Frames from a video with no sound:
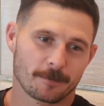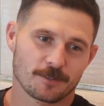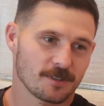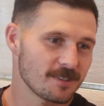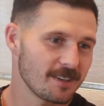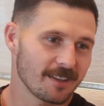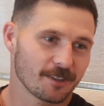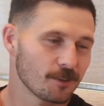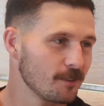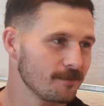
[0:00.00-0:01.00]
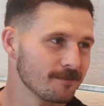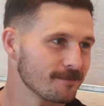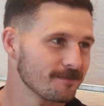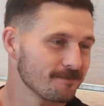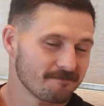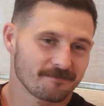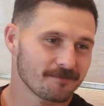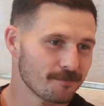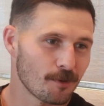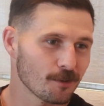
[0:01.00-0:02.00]
Just another good
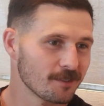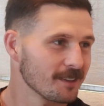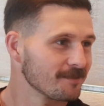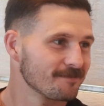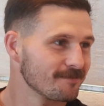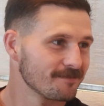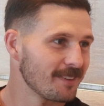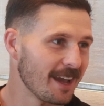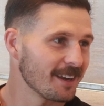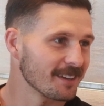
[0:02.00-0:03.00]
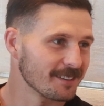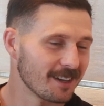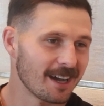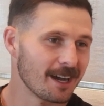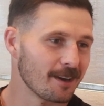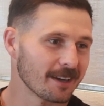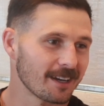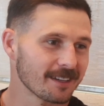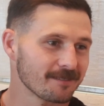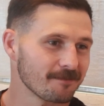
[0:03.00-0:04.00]
boxing outing.
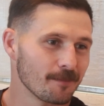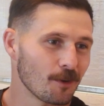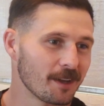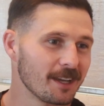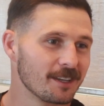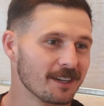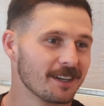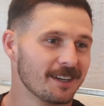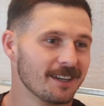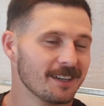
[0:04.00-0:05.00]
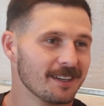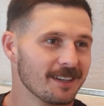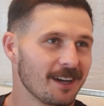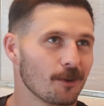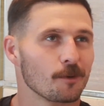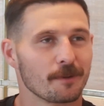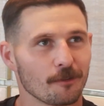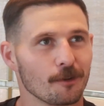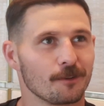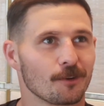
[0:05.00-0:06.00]
I'm not here to. I don't want to be
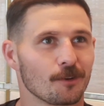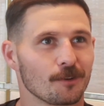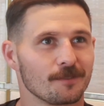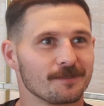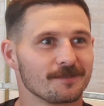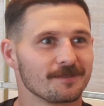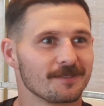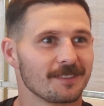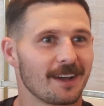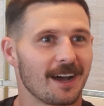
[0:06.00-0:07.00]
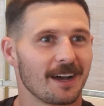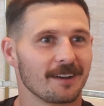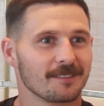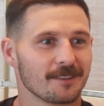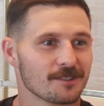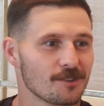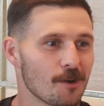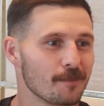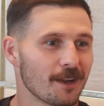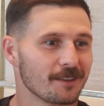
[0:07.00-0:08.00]
rude or
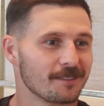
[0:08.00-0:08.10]
snob, but